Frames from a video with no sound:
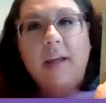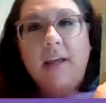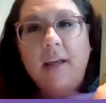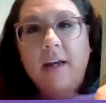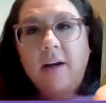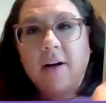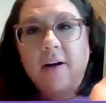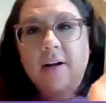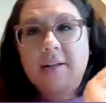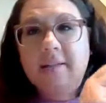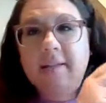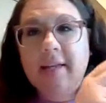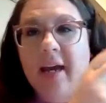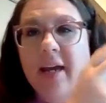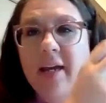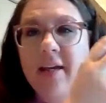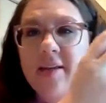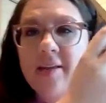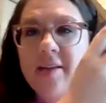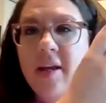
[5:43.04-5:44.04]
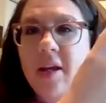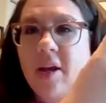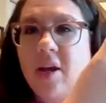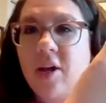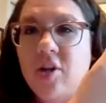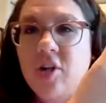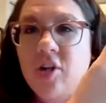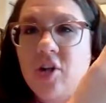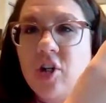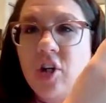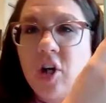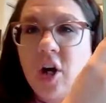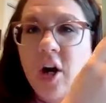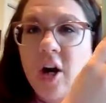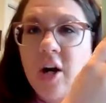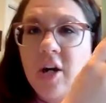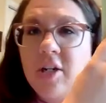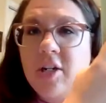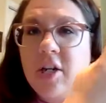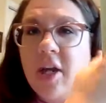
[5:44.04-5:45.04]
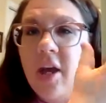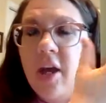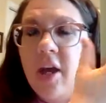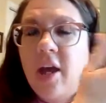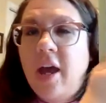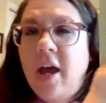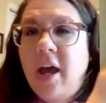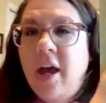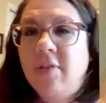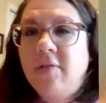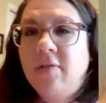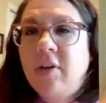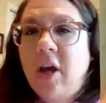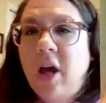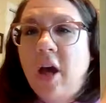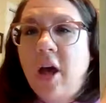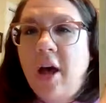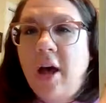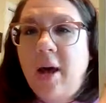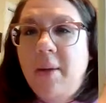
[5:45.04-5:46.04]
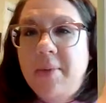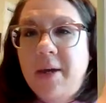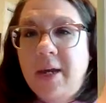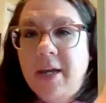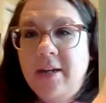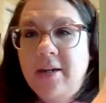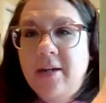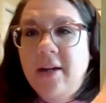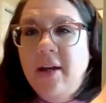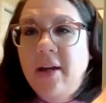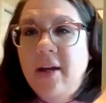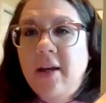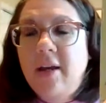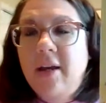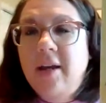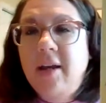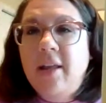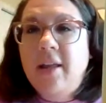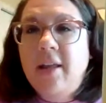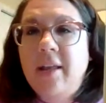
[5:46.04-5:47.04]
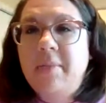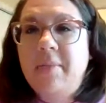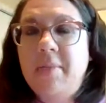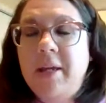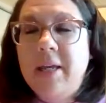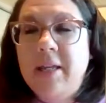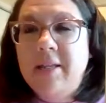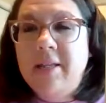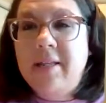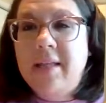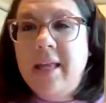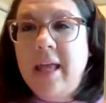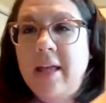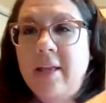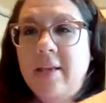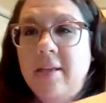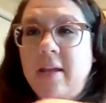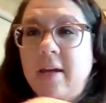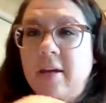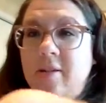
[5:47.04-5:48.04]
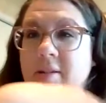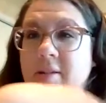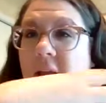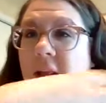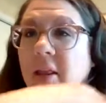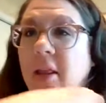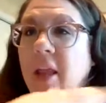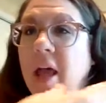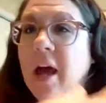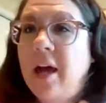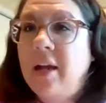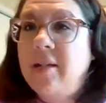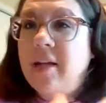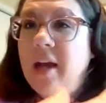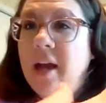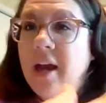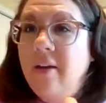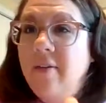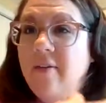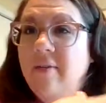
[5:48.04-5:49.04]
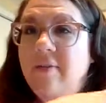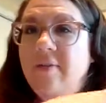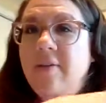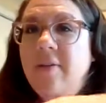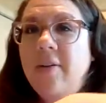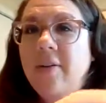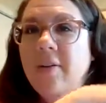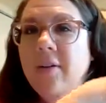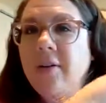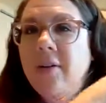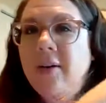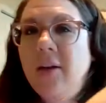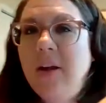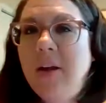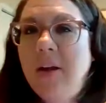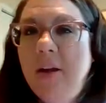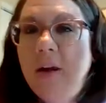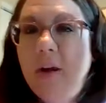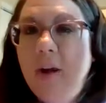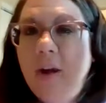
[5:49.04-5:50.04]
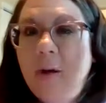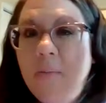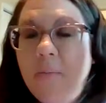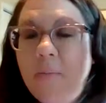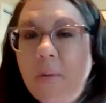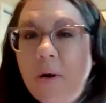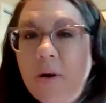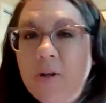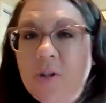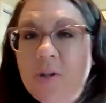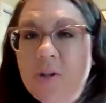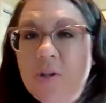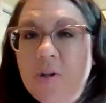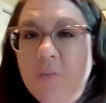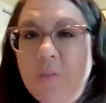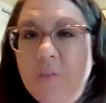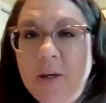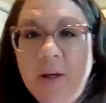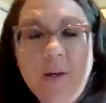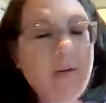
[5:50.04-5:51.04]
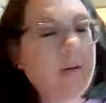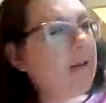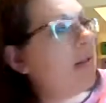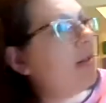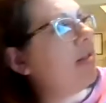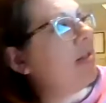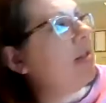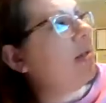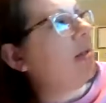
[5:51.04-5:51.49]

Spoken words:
Here it says chart of common. That means that there's a lot of marsupials.